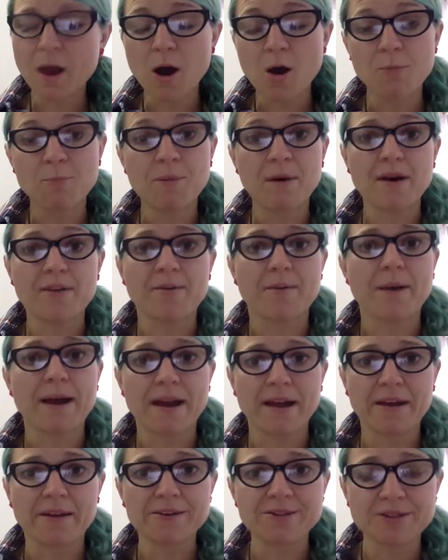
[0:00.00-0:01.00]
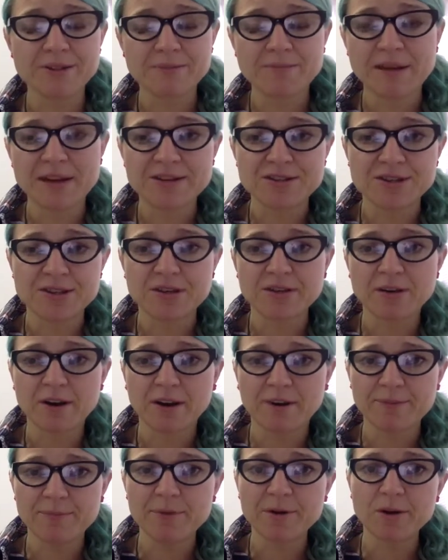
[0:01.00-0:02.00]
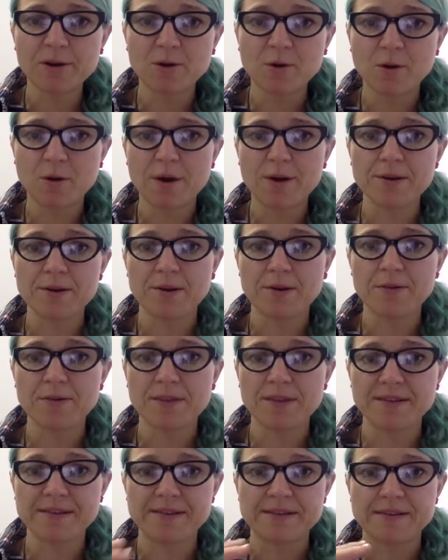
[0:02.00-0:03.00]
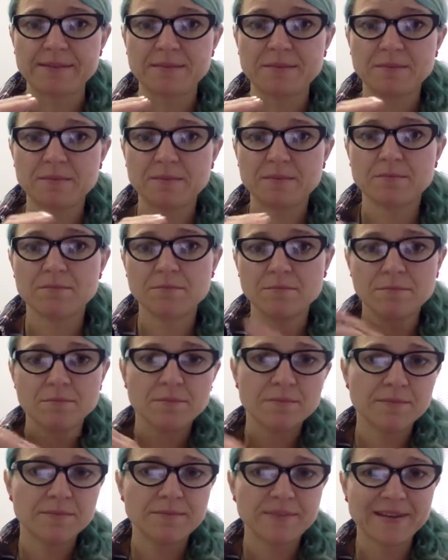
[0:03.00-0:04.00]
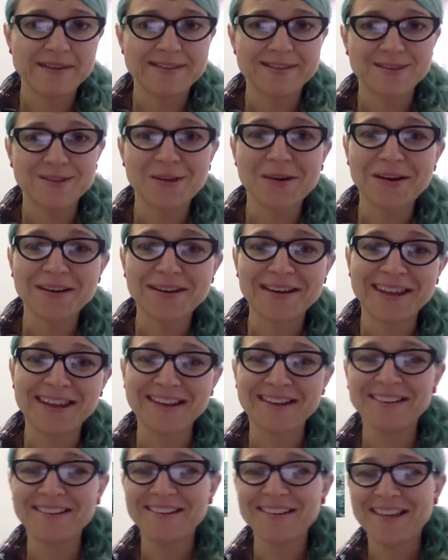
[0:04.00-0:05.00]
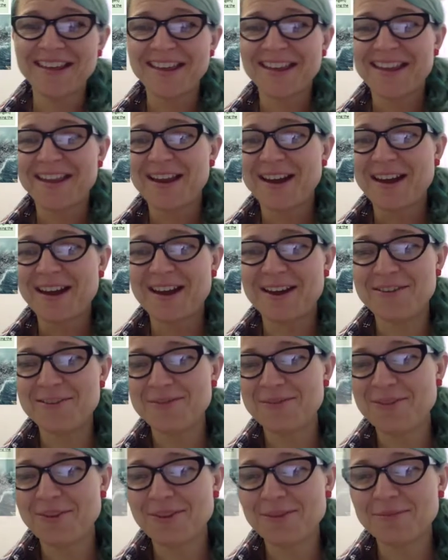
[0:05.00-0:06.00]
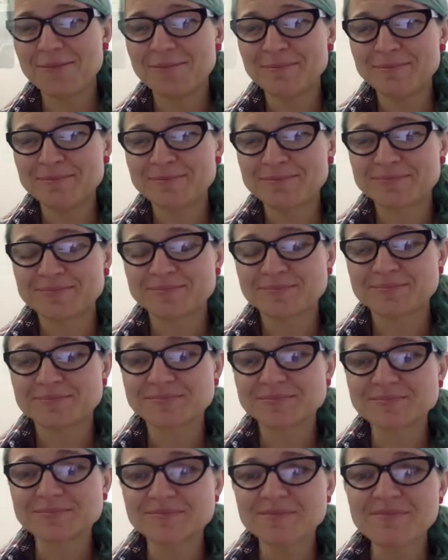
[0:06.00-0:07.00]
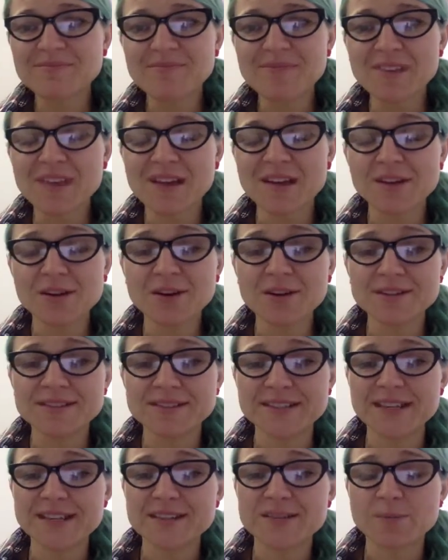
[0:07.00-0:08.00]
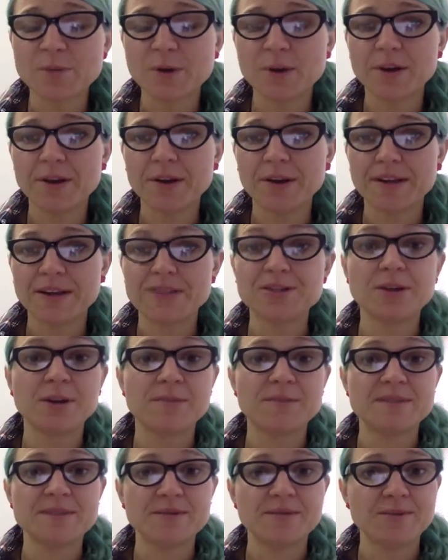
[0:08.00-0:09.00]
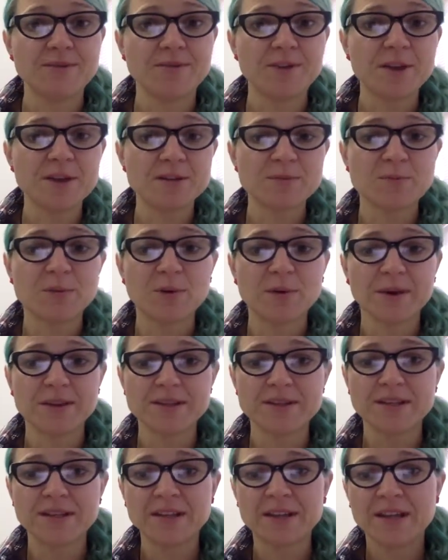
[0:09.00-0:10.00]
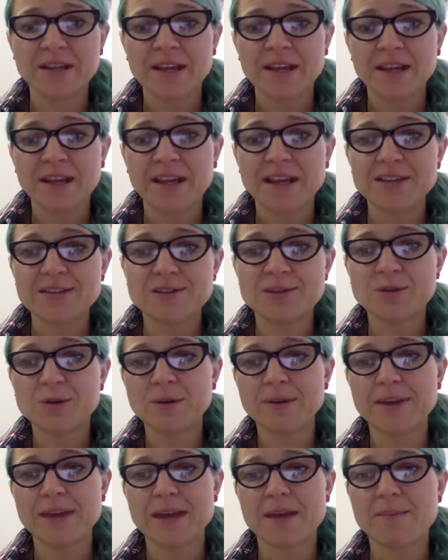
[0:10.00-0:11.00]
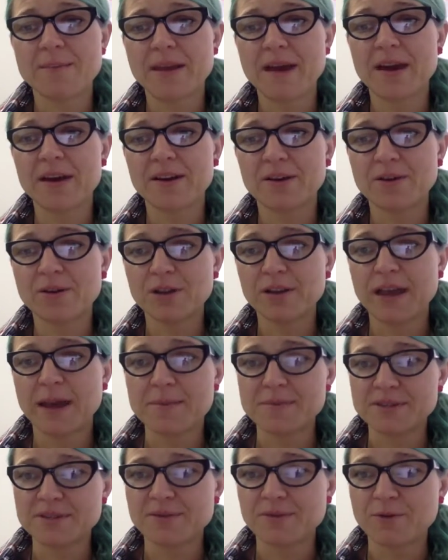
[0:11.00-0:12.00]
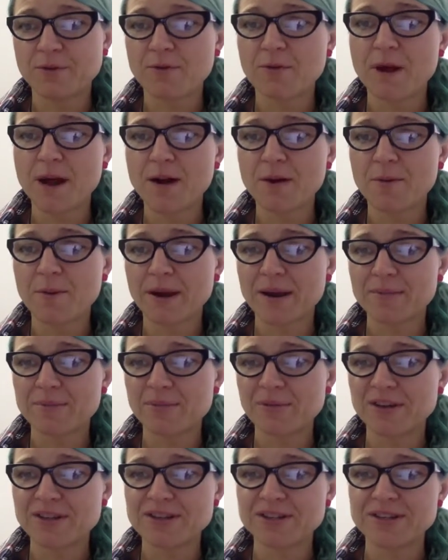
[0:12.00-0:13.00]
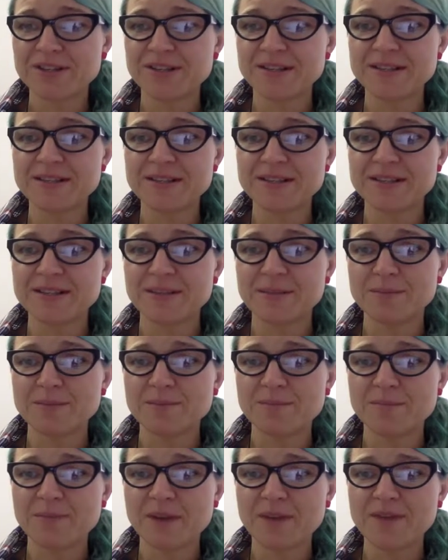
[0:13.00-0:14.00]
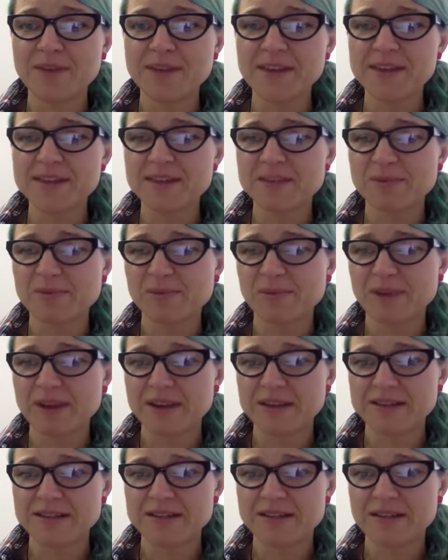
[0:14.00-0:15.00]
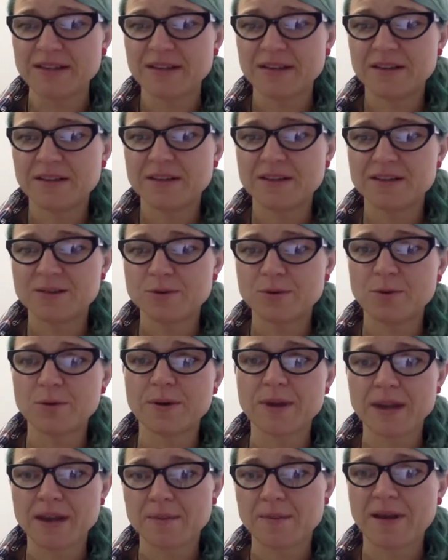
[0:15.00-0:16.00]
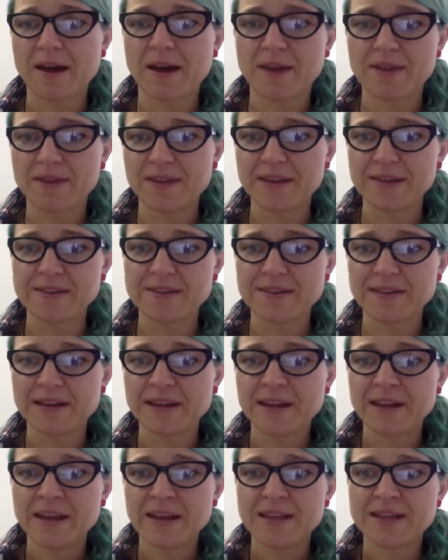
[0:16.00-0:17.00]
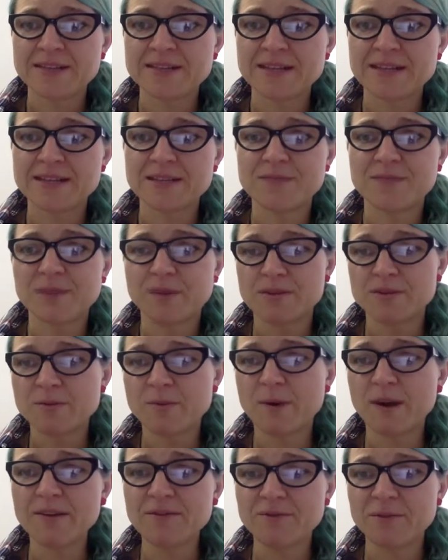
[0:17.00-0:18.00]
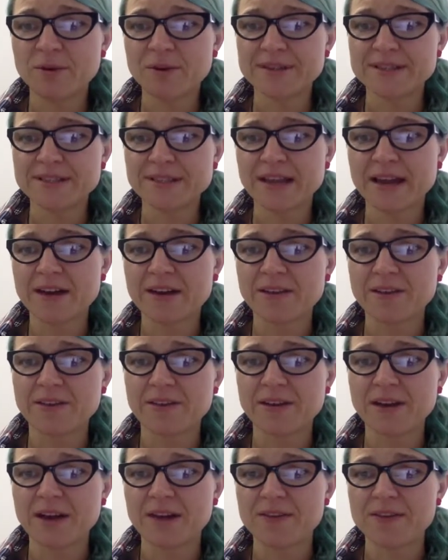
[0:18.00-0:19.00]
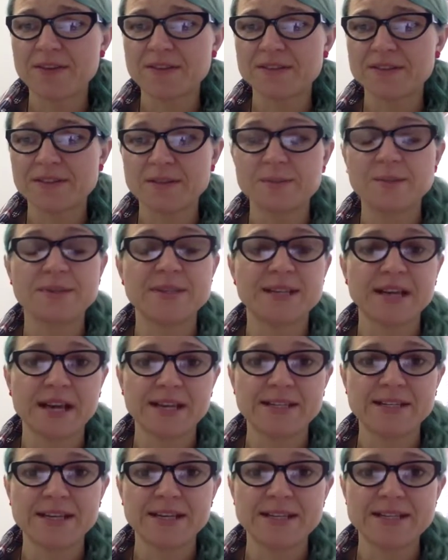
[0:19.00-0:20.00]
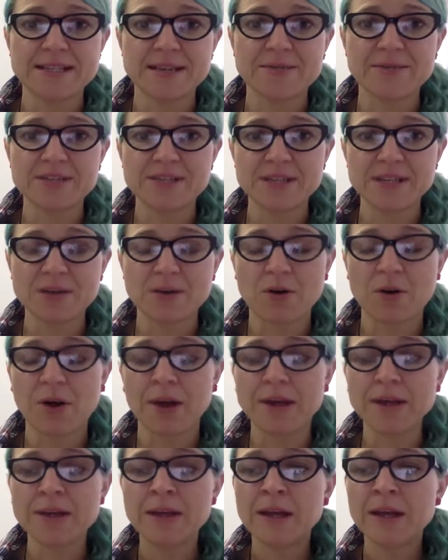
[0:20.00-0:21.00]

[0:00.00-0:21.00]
by the way, I should mention, I've put a quote on this slide here from Costin's work in terms of the first point. It's talking about a collapse of a railway bridge, and this is I think it's a priest that's talking about this. It says, if there is one voice louder than others, this was in 1879,